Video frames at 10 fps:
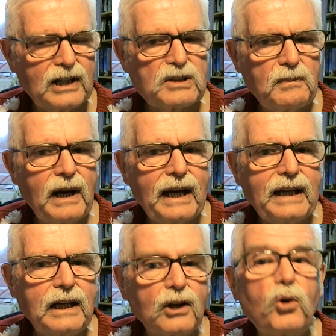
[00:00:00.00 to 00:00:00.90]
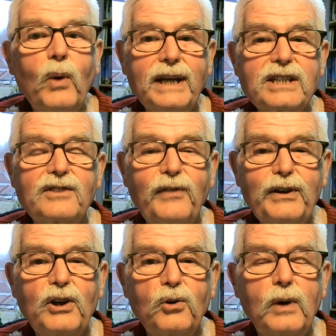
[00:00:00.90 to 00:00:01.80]
That's my quest
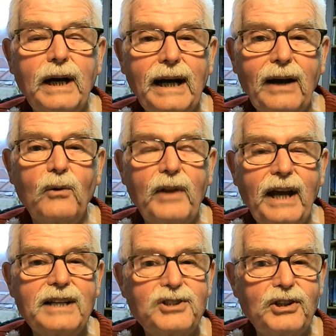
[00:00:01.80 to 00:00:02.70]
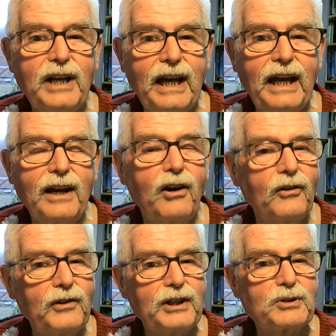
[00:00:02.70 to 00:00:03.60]
for you out there today
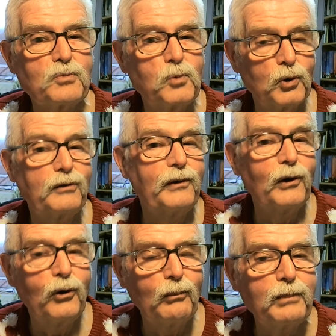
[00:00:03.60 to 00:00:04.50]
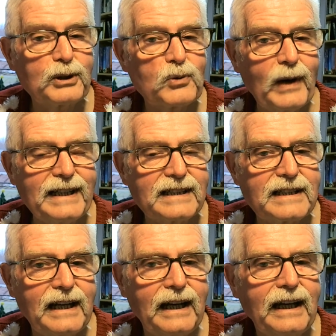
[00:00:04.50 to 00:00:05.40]
on this wonderful humpless
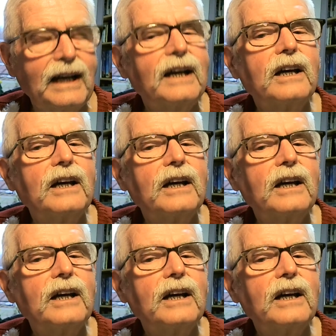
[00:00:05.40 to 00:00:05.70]
Wednesday.